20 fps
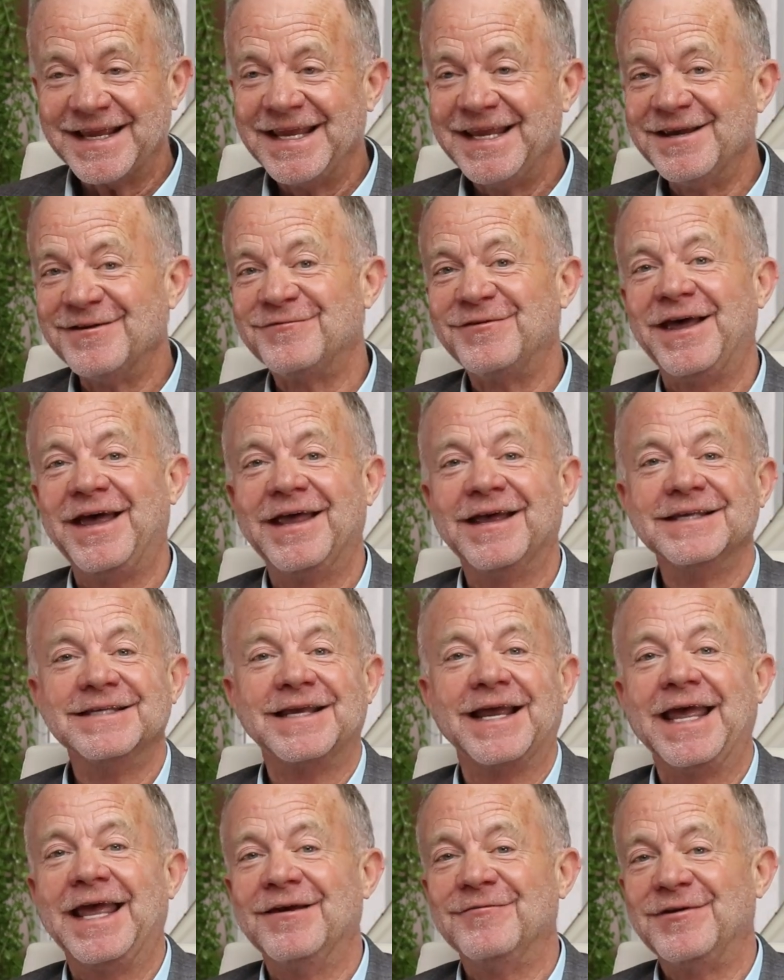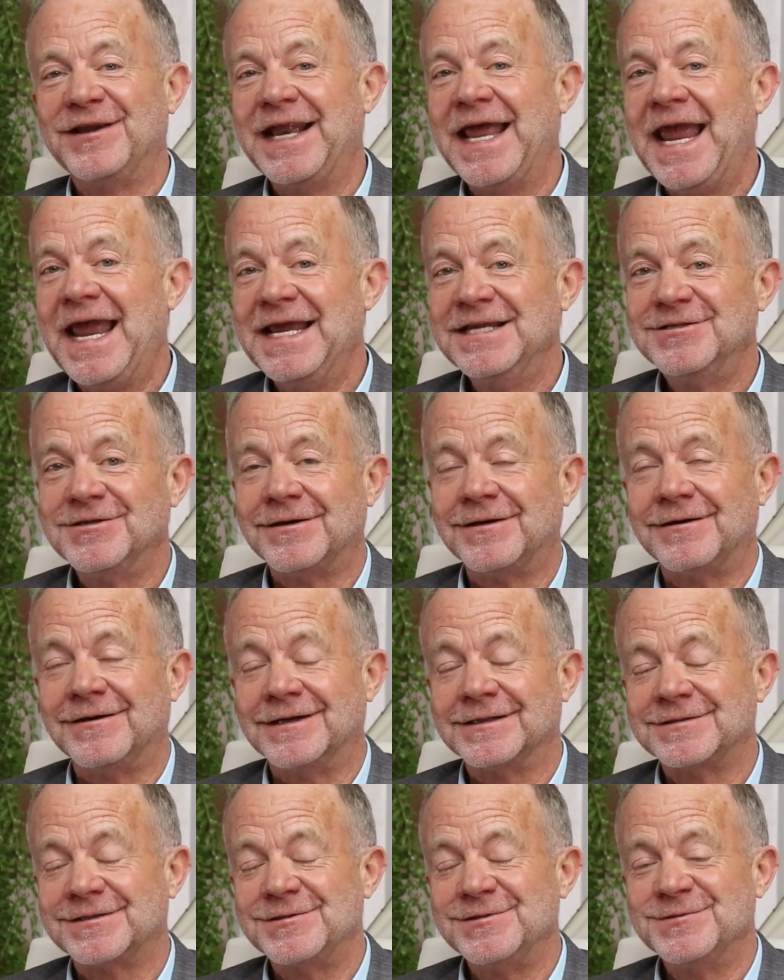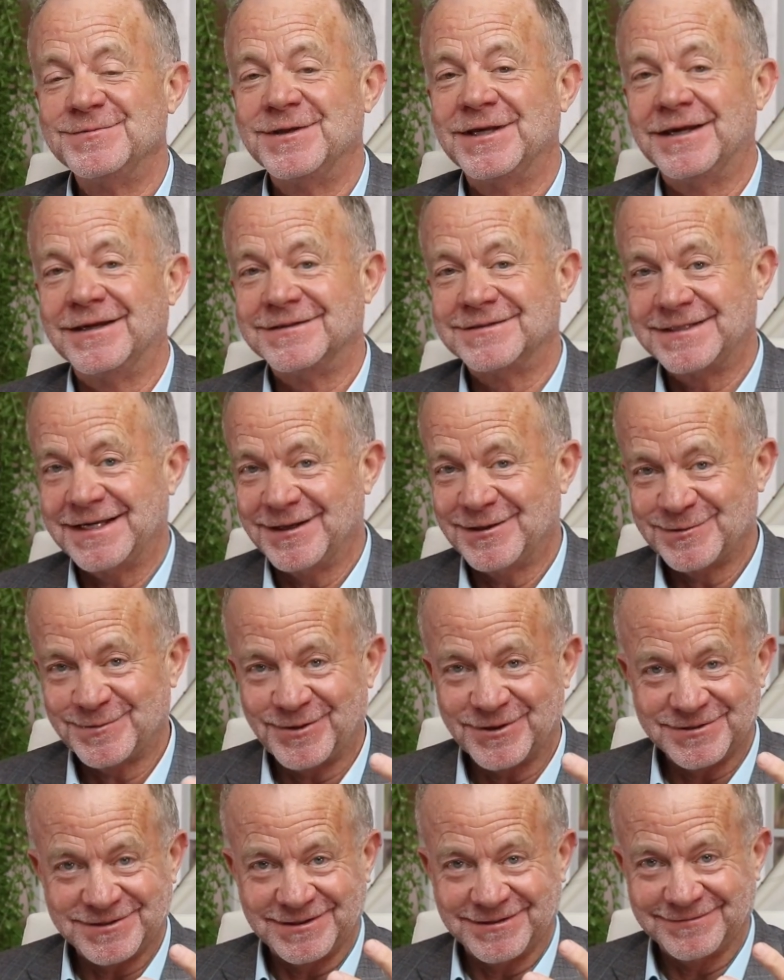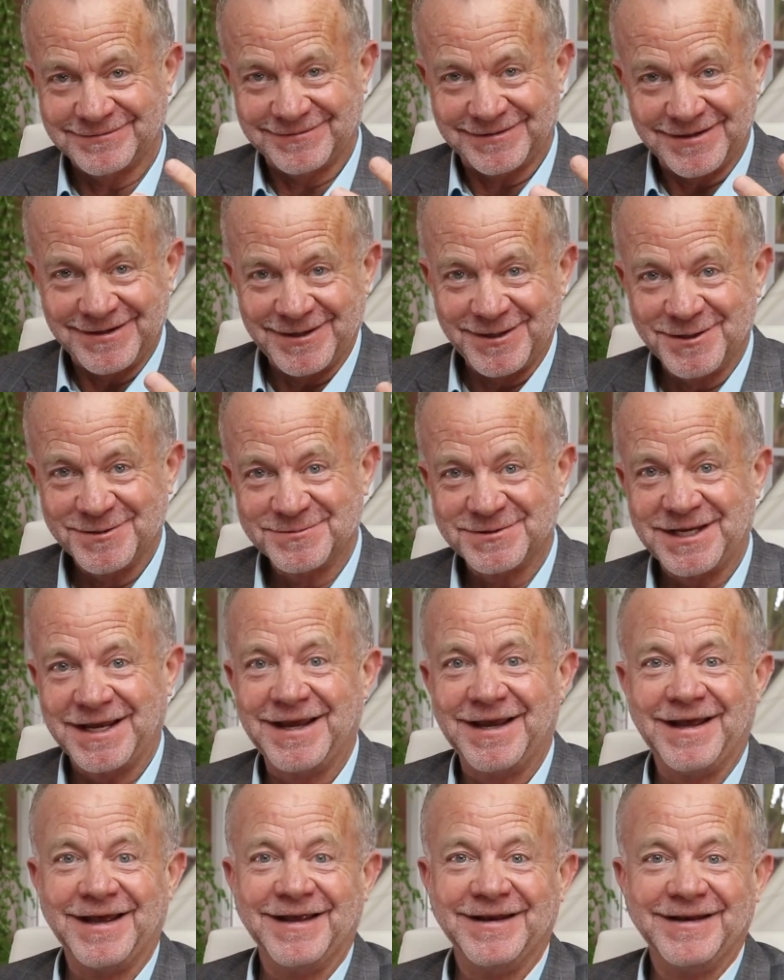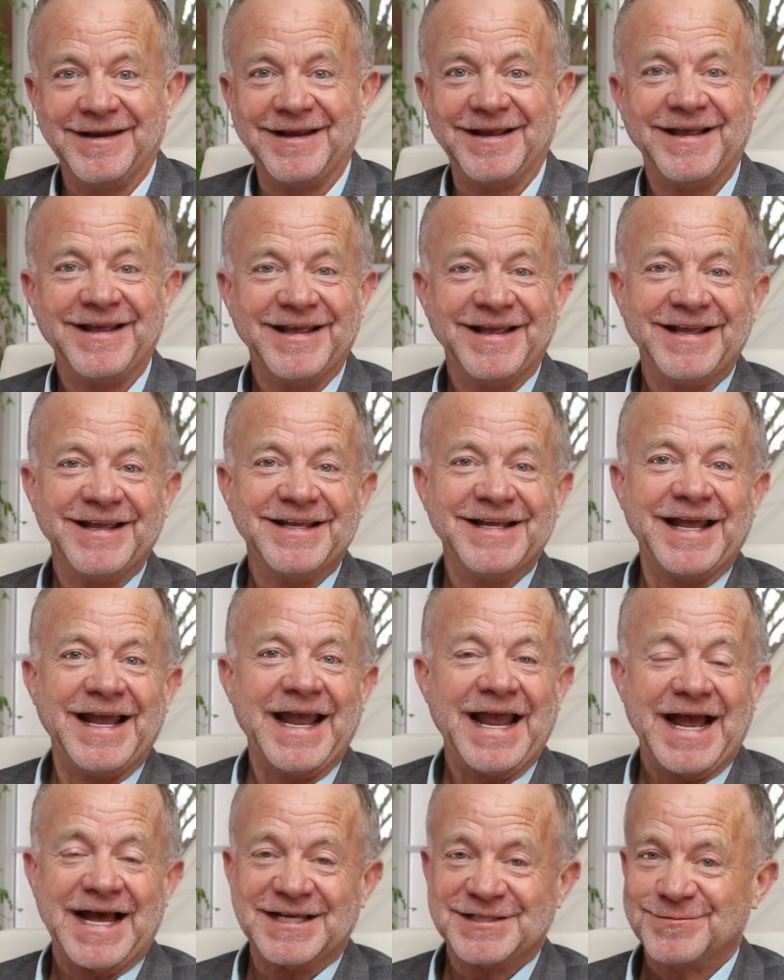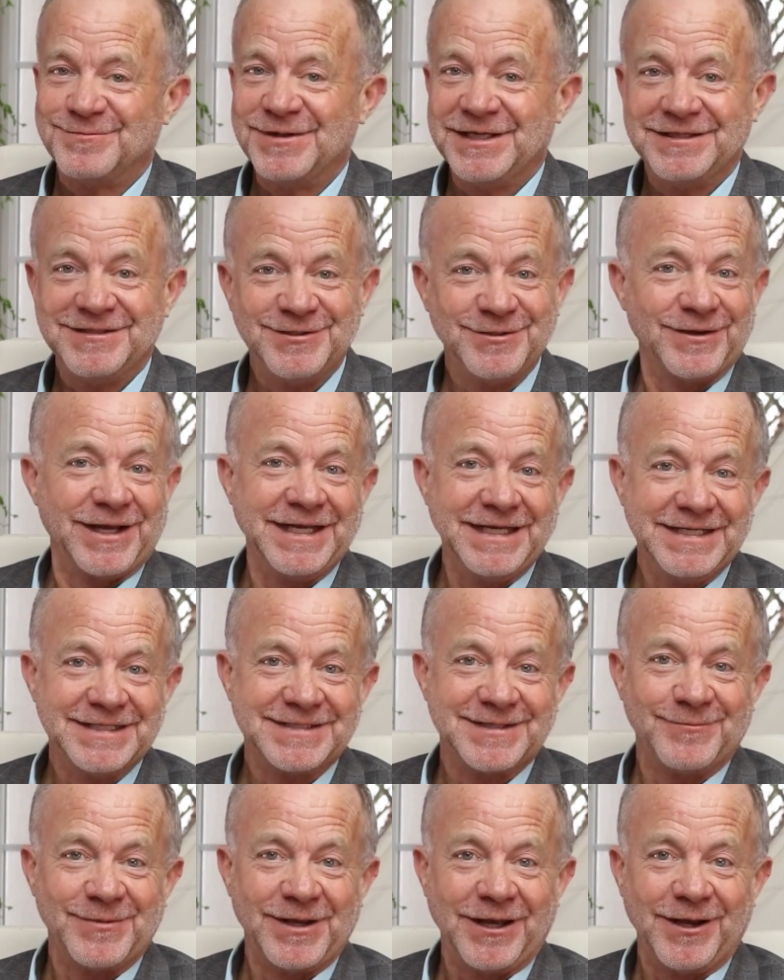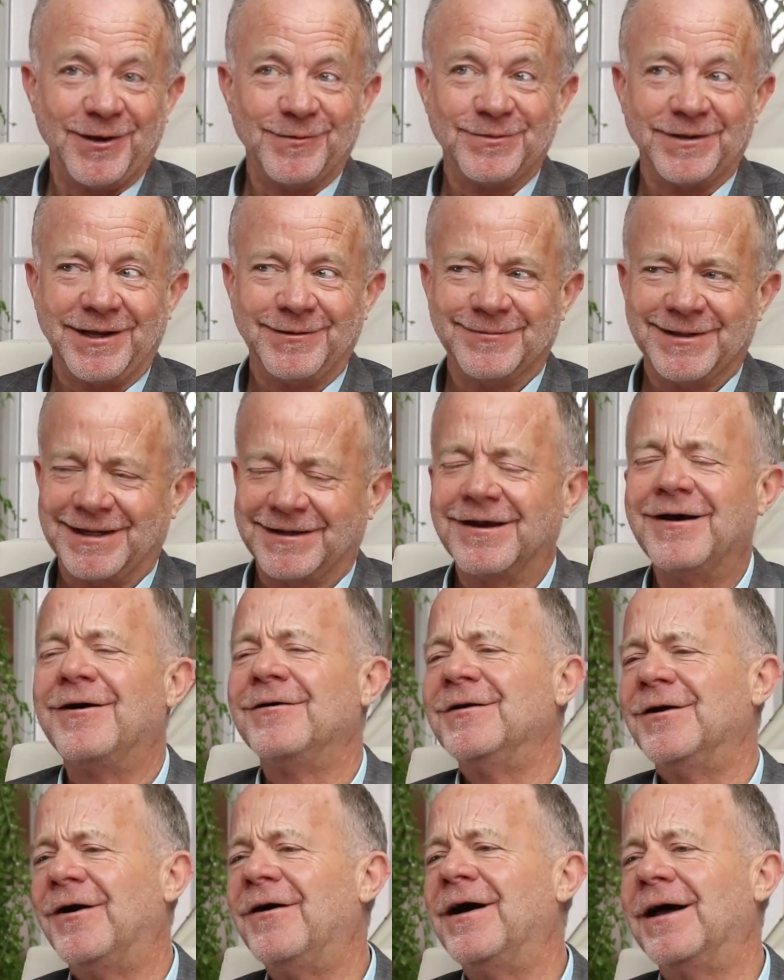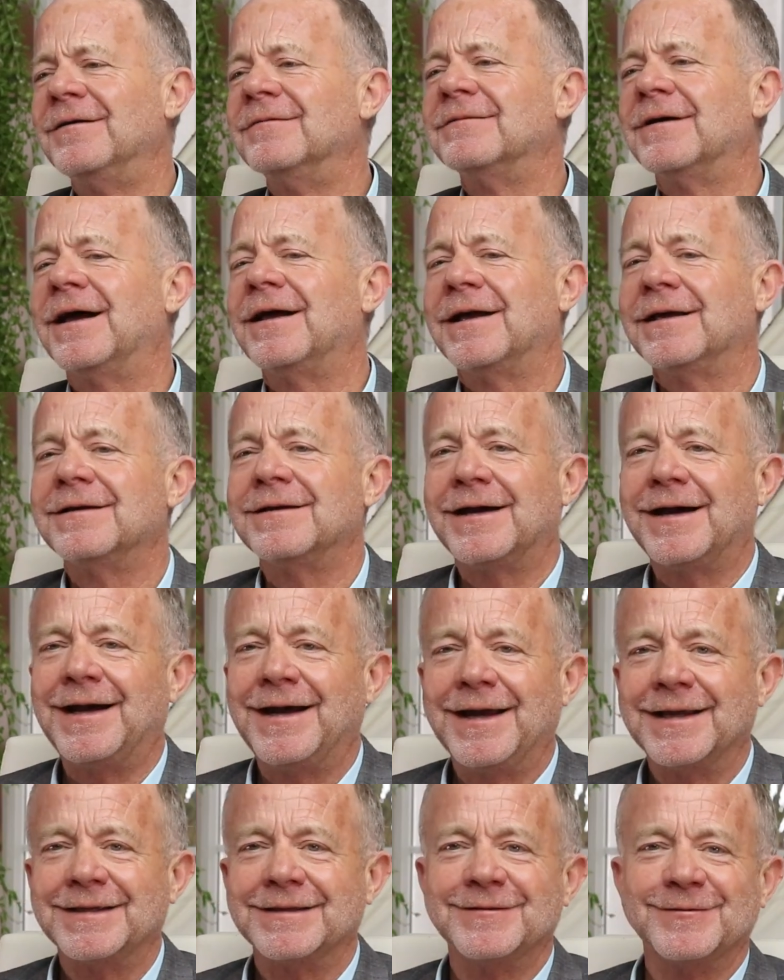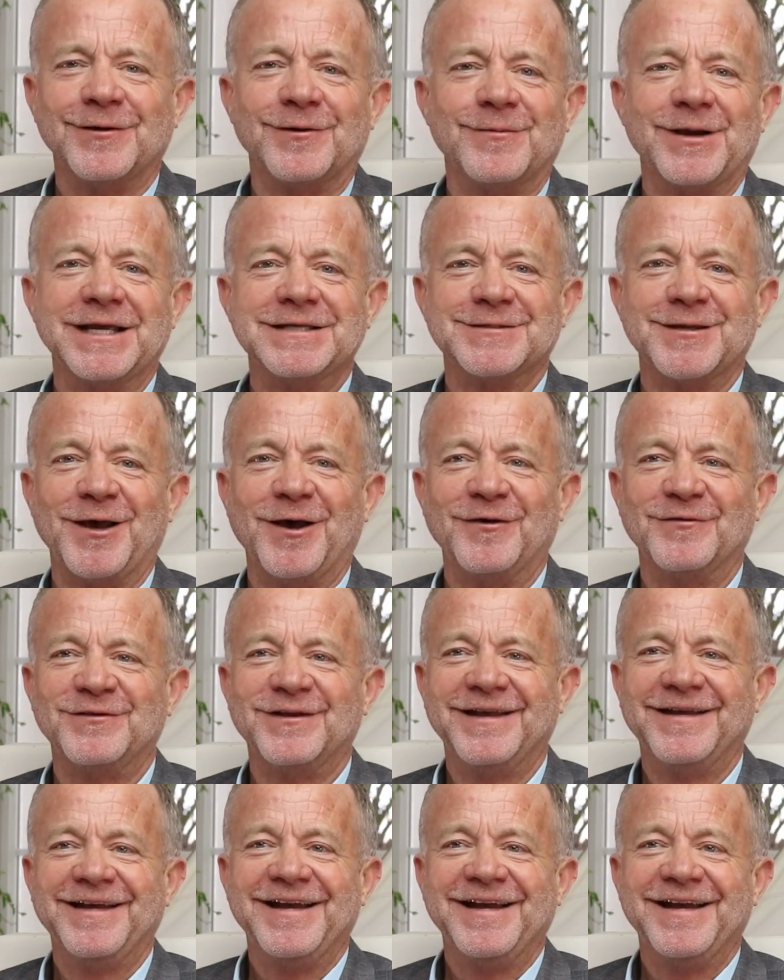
if an agent, or excuse me, a salesperson comes and asks me, do I need some help? I'm like, oh no, I can do it myself.